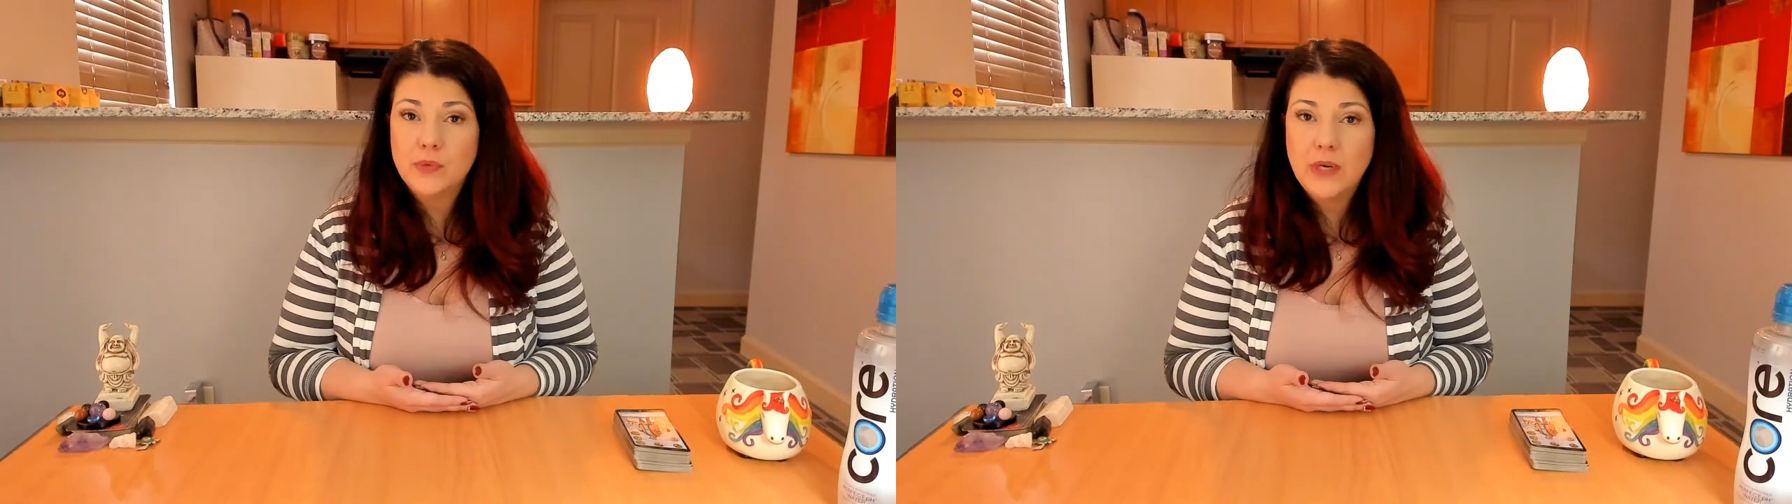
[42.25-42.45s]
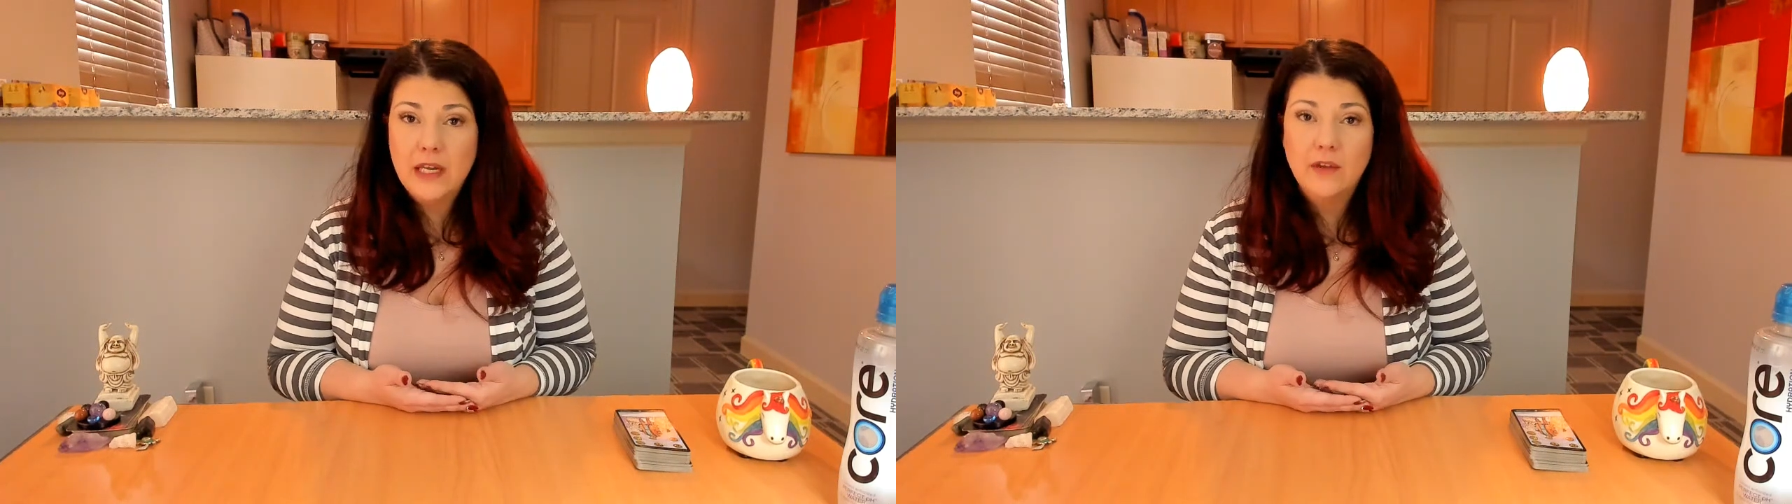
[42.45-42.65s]

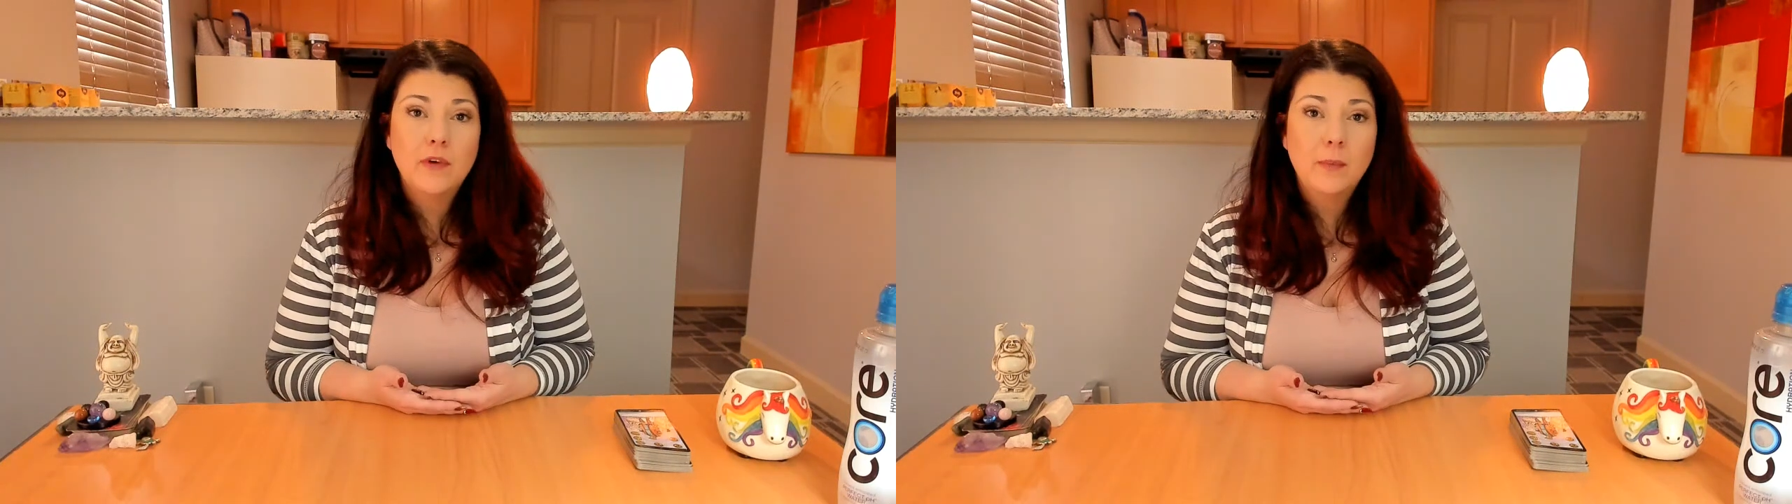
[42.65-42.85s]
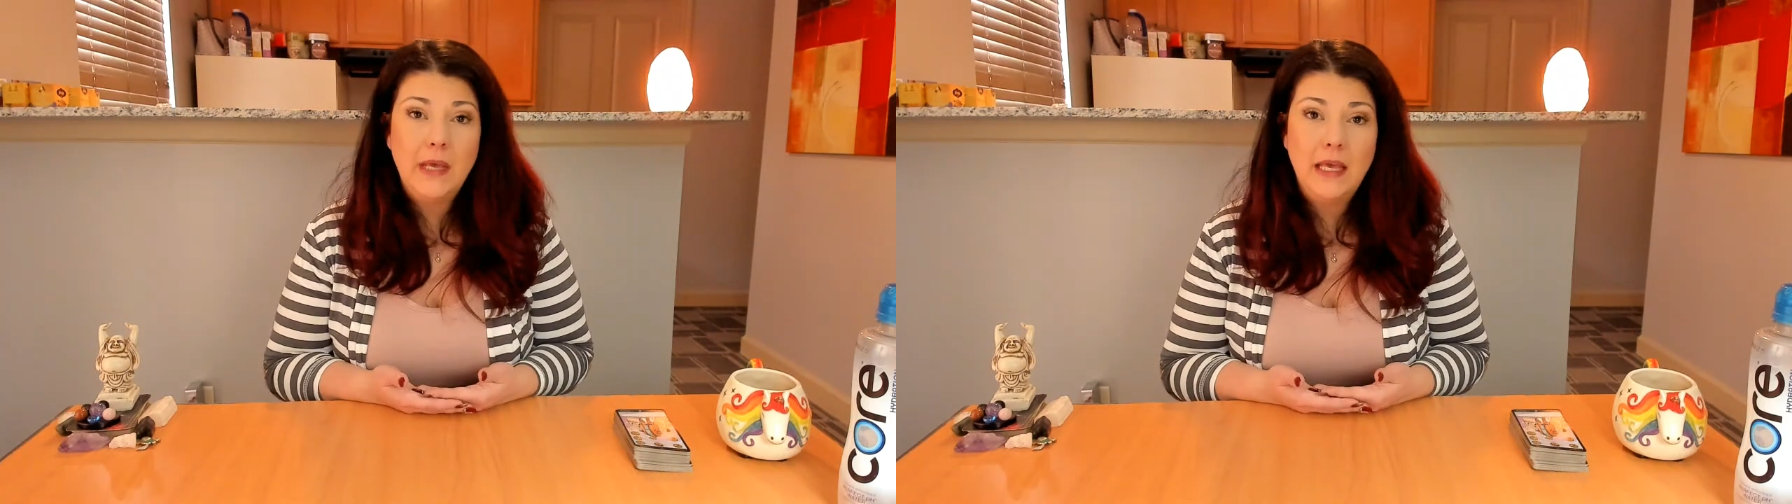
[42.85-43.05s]
reading
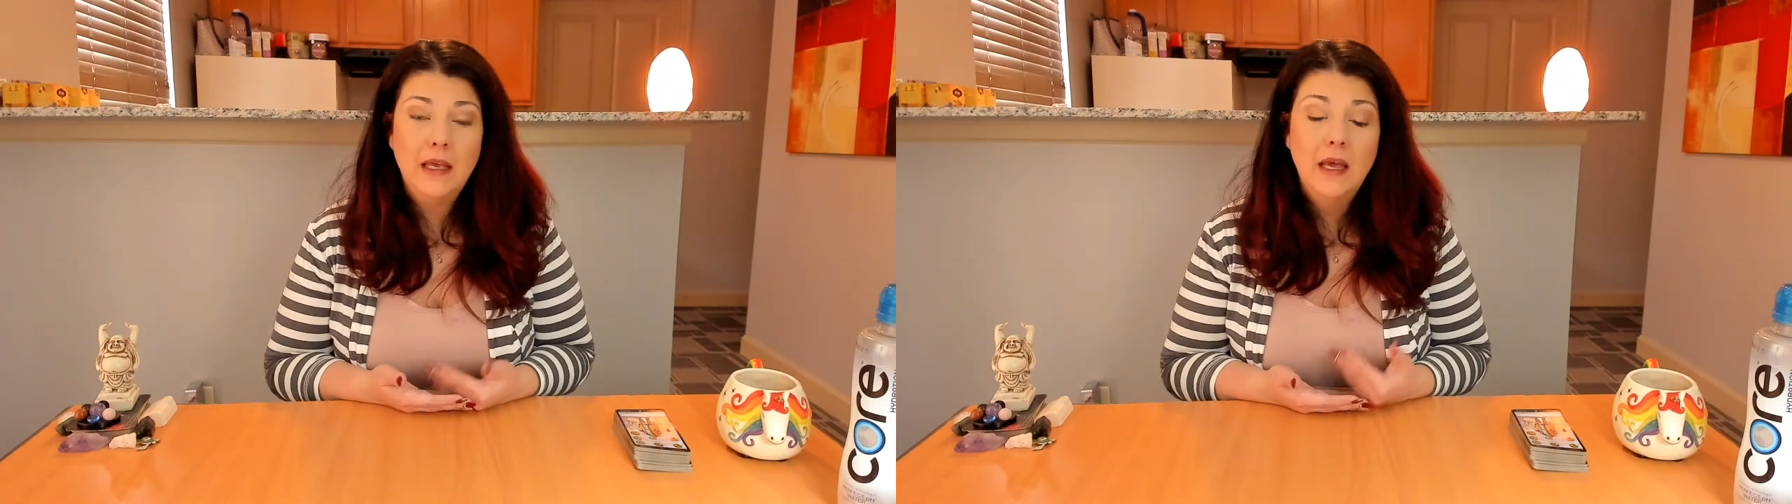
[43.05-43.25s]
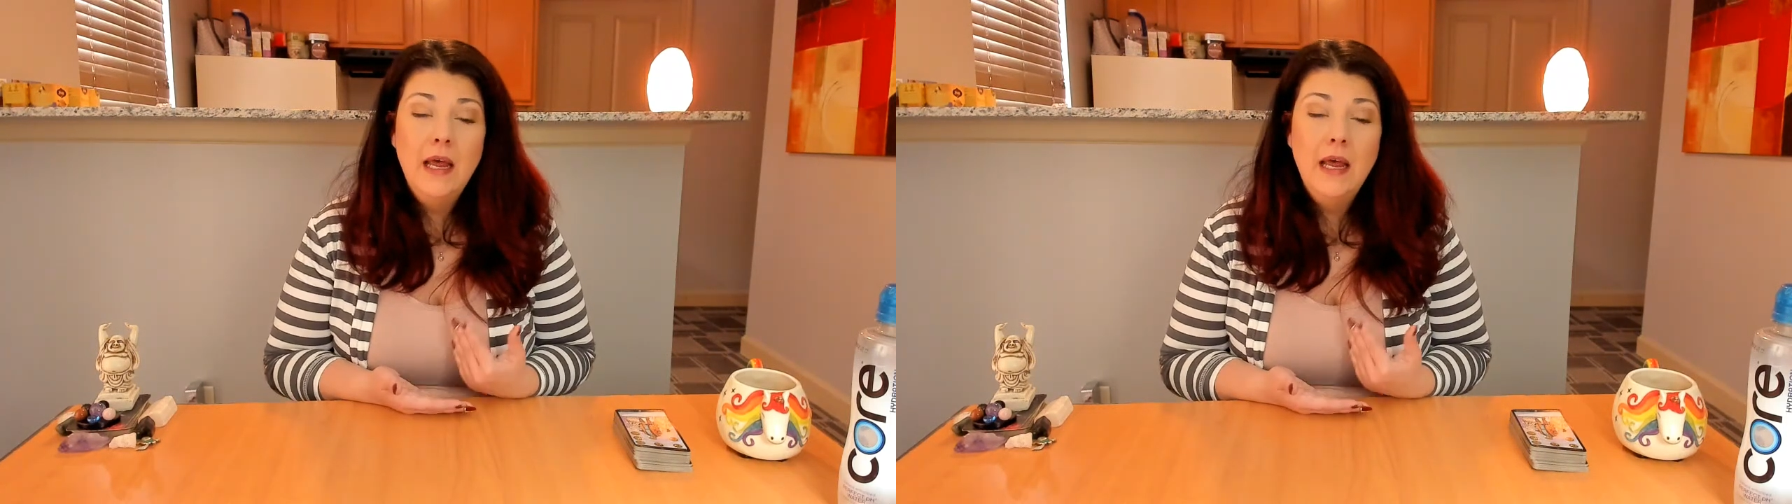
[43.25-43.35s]
from me